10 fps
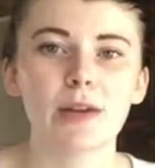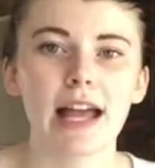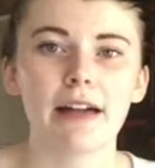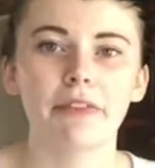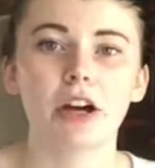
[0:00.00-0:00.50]
we
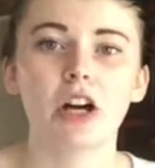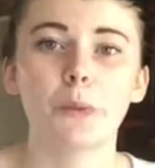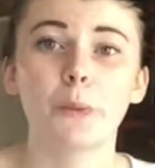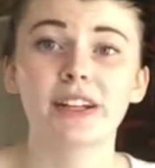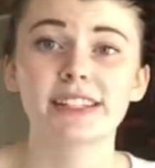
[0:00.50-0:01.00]
had that
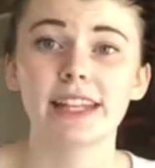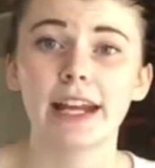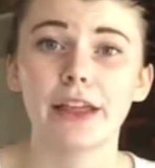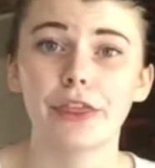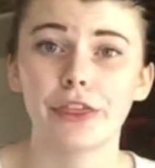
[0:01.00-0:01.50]
on
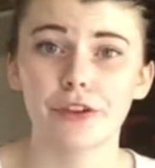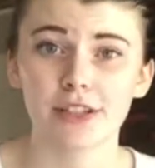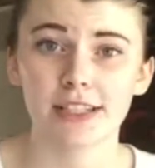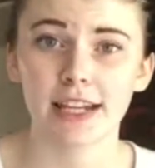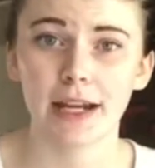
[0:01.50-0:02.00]
Wednesday and
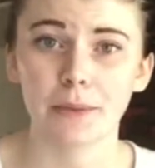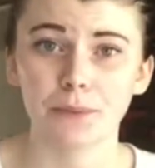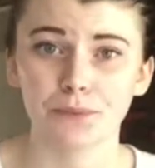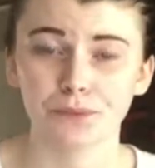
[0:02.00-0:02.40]
Thursday.